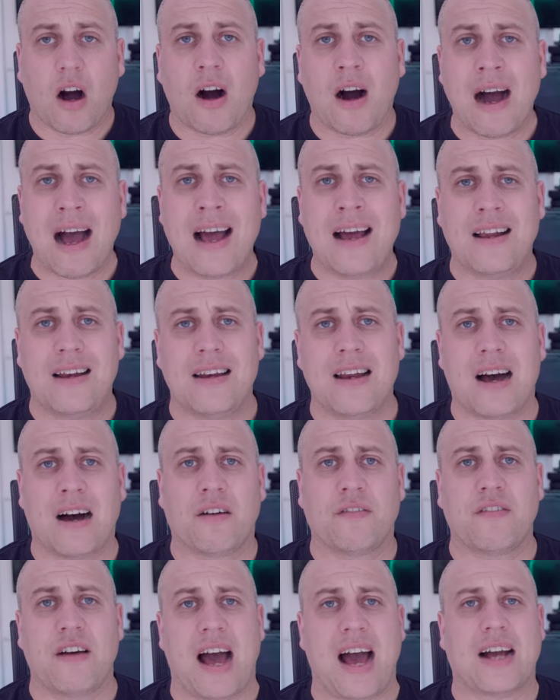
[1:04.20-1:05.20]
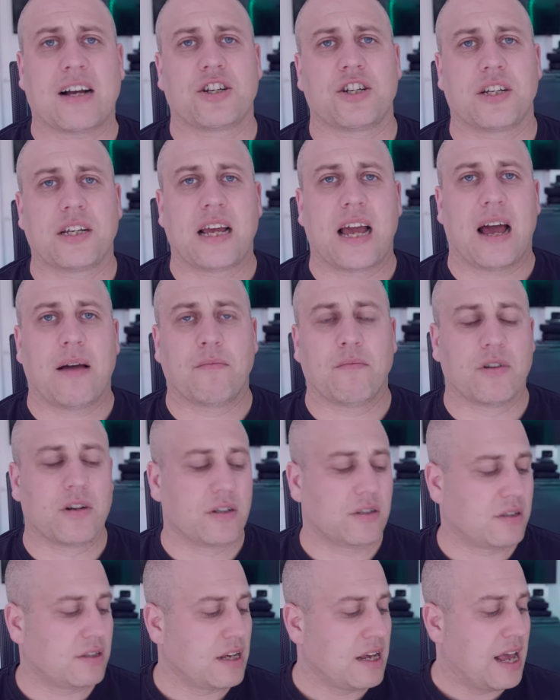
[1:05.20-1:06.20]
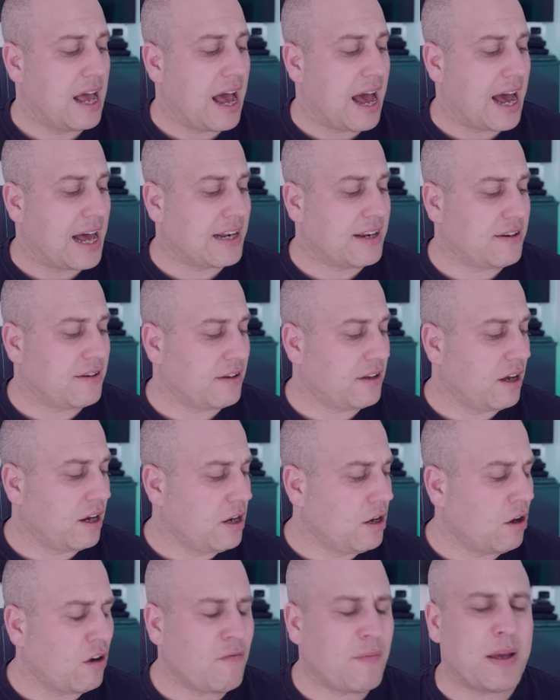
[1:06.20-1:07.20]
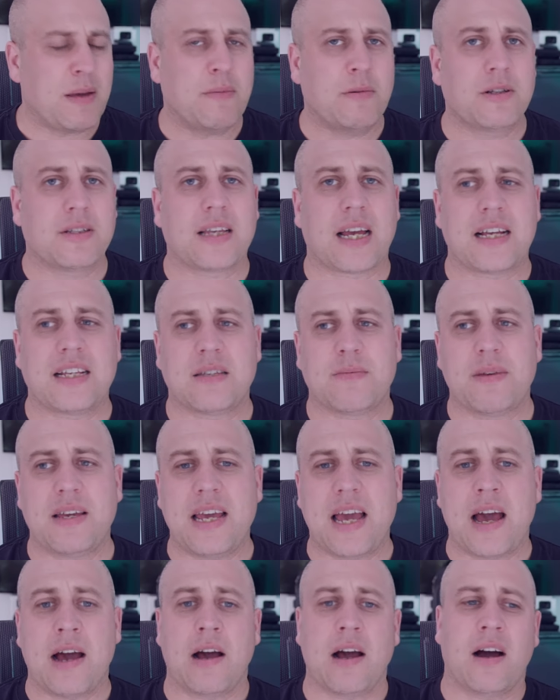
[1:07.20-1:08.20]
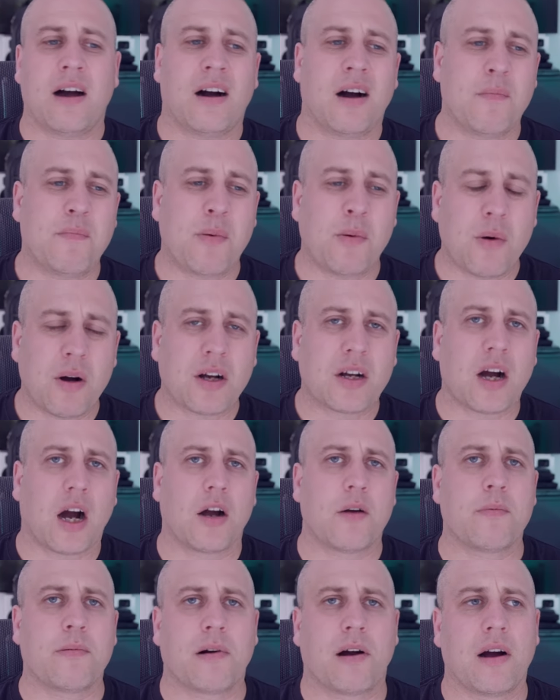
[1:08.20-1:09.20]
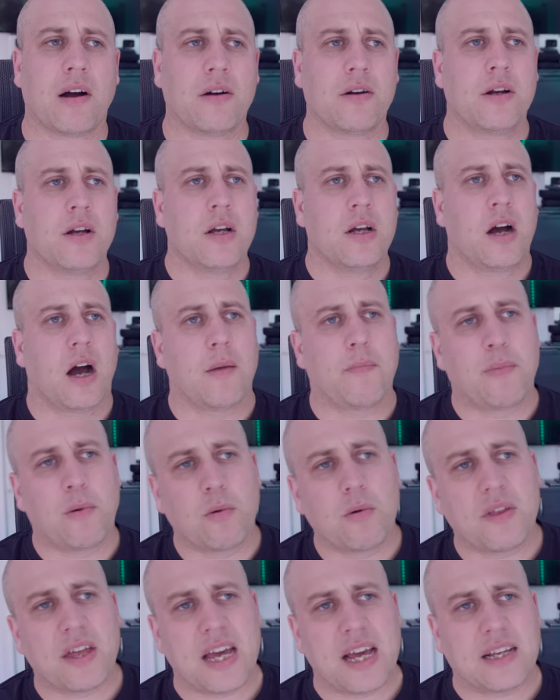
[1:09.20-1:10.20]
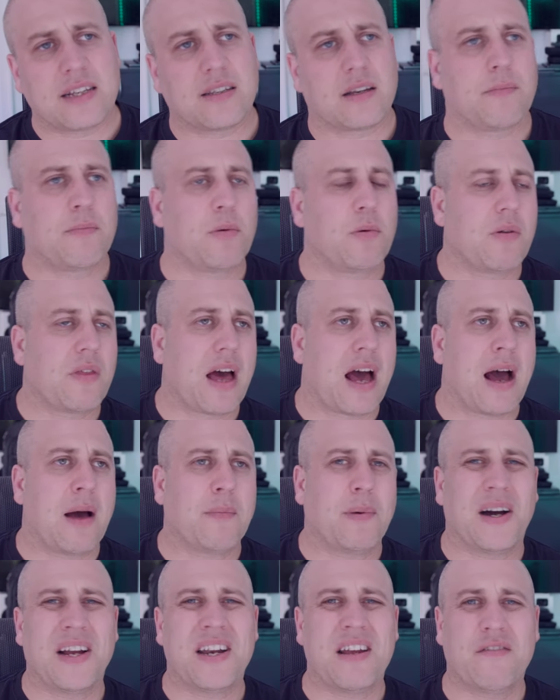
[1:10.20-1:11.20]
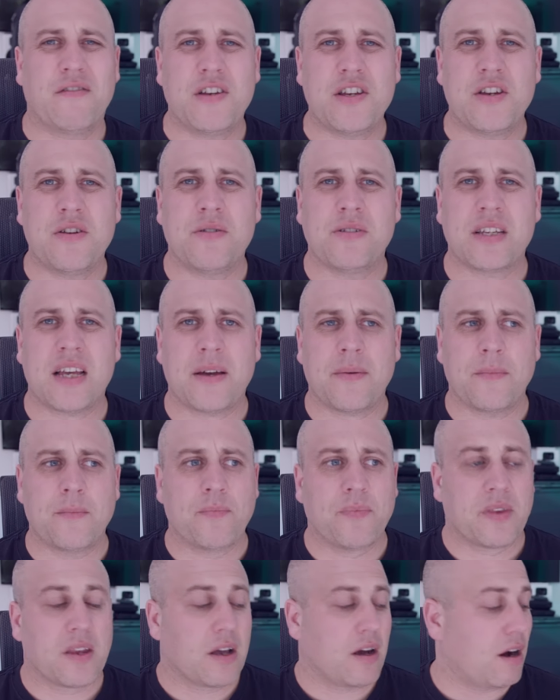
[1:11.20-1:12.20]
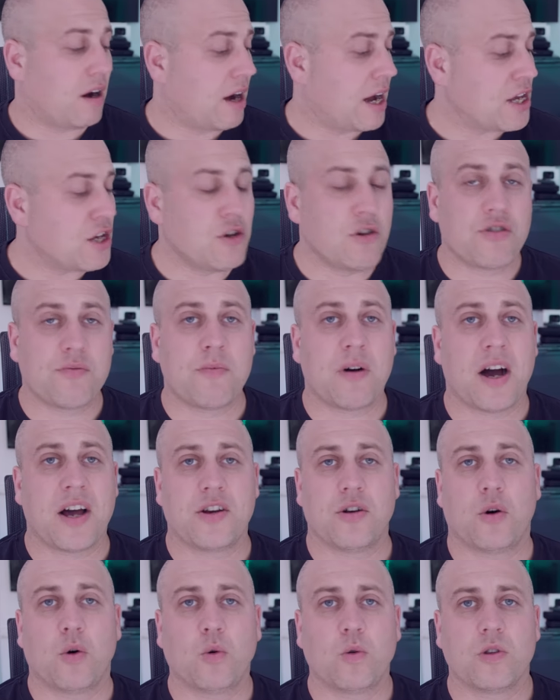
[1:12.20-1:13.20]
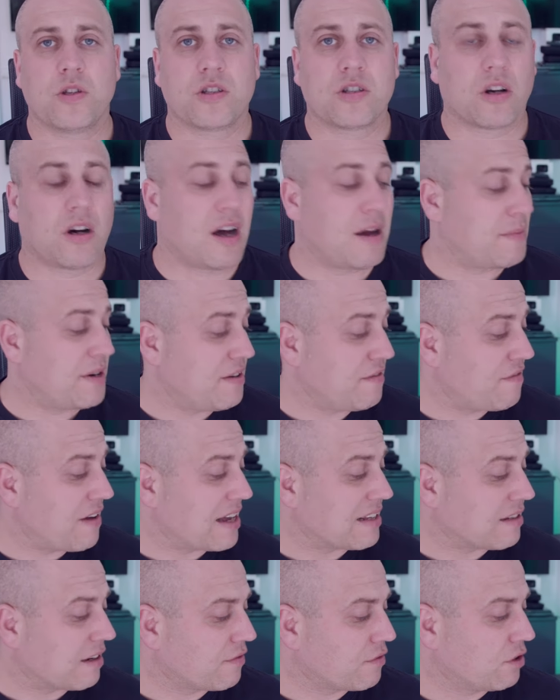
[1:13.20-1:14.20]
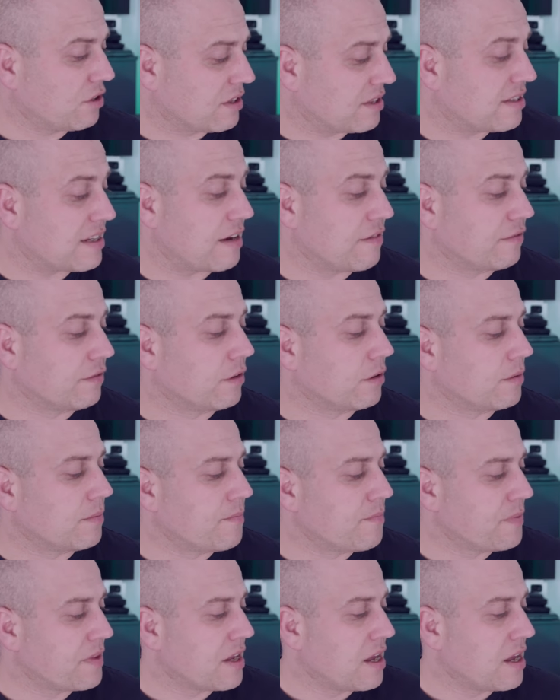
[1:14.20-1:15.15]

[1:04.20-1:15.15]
I love action cameras, and a lot of people say to me, yeah, I bought a GoPro, I bought this, I bought that, but I never use it. I use mine all the time, and in fact, I've got several.